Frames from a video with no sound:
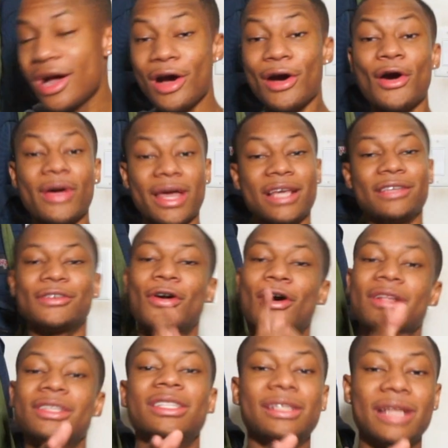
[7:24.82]
Okay, so
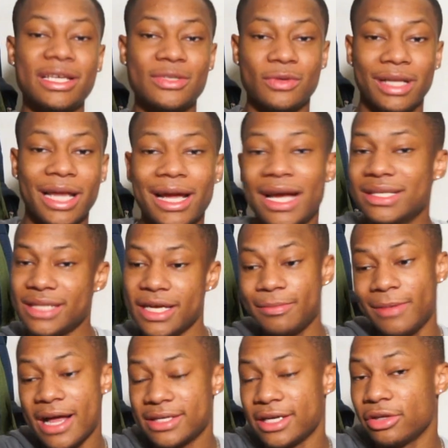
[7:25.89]
on to the next one. Like I said,
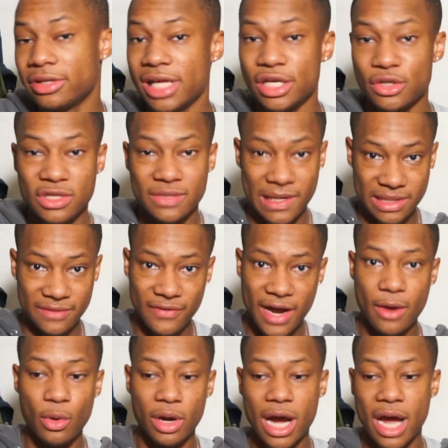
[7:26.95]
BLACKTAILOR, they do
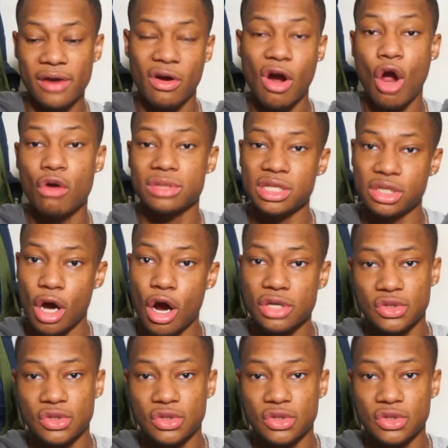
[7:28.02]
specify what kind of cargos these are.